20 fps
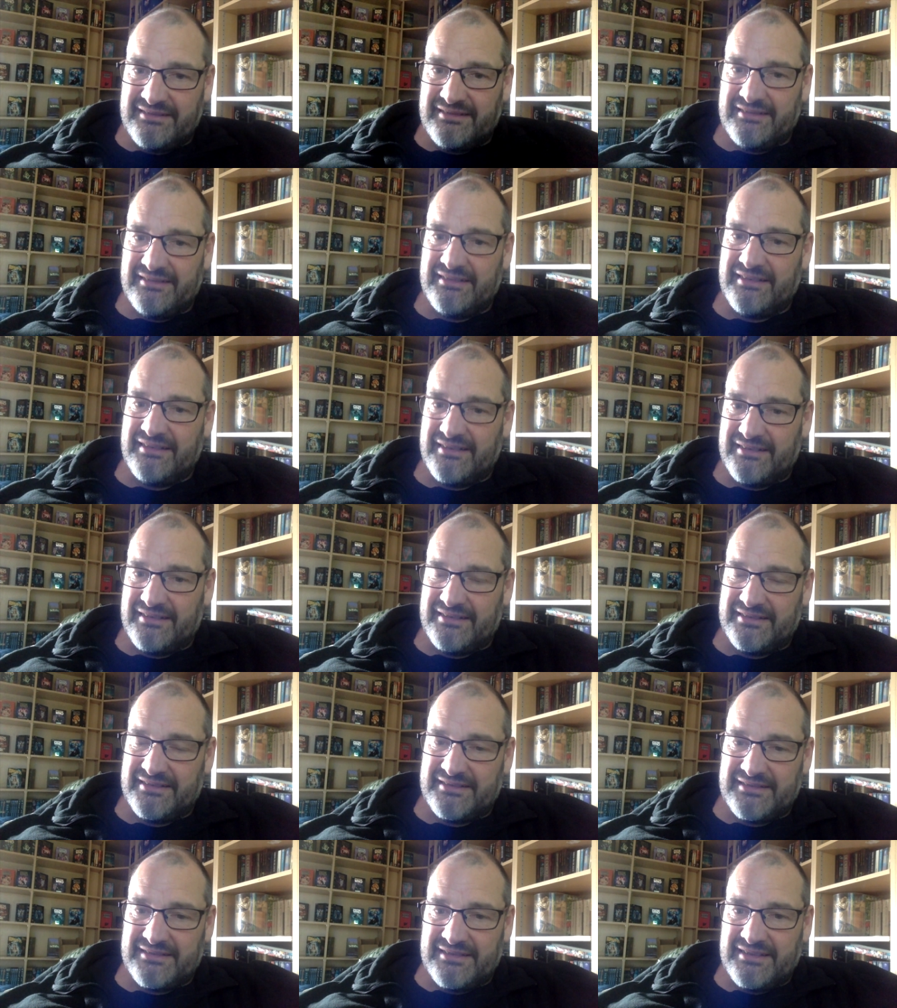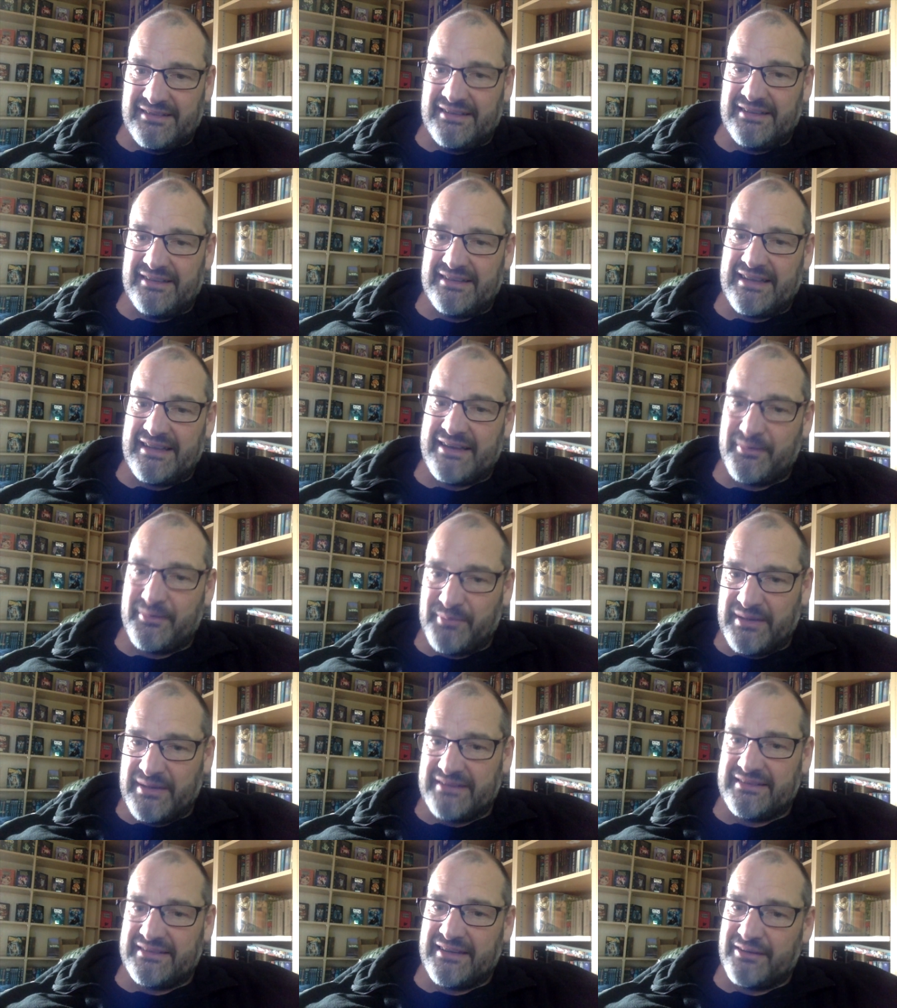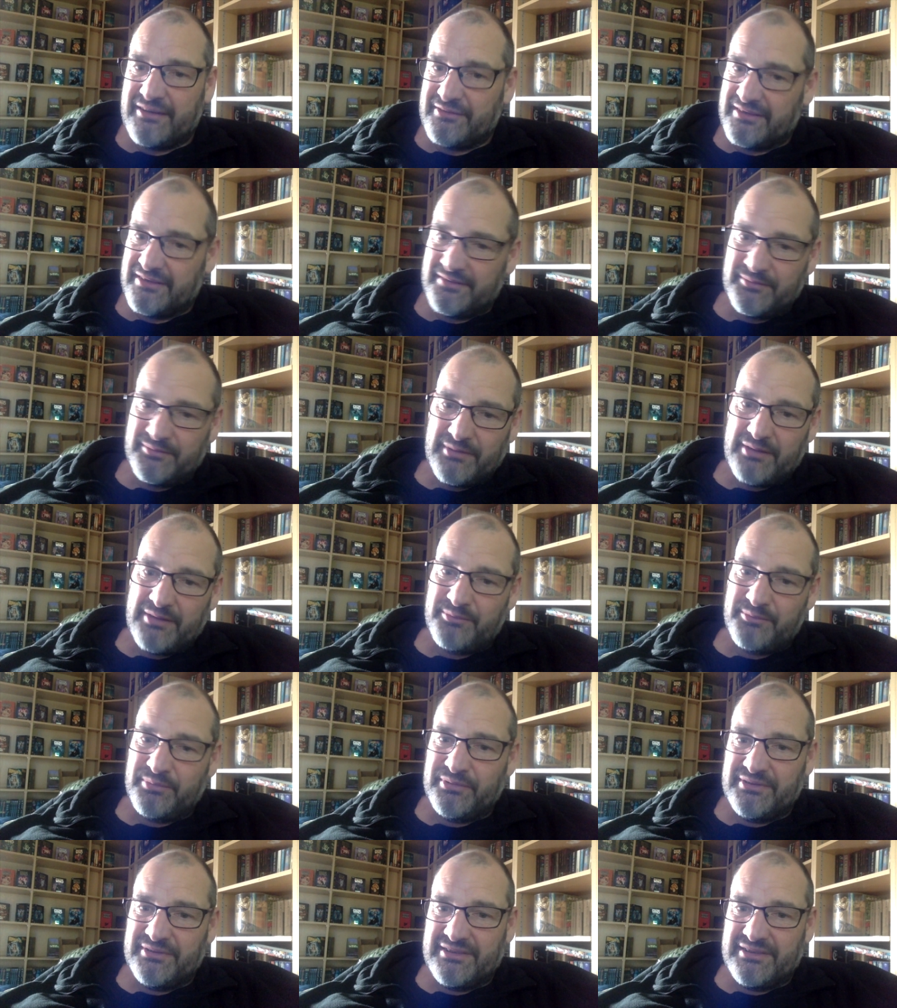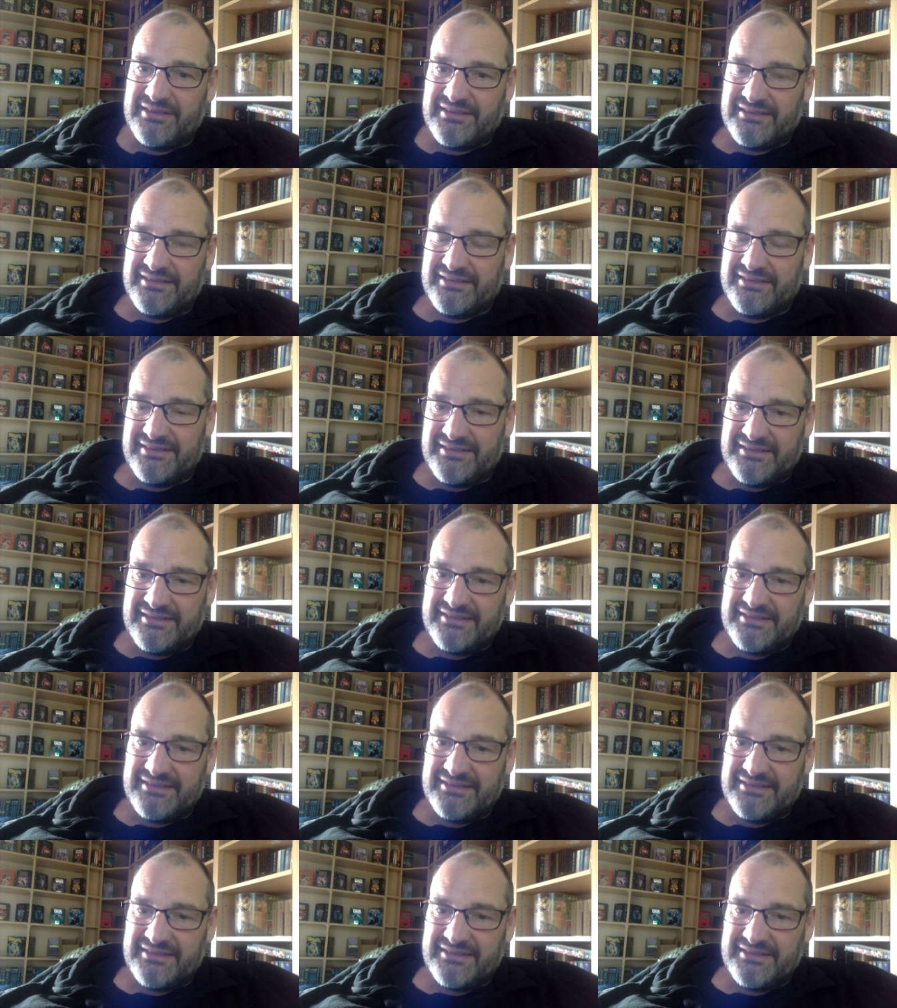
the, the entire bed down. I, I pulled the,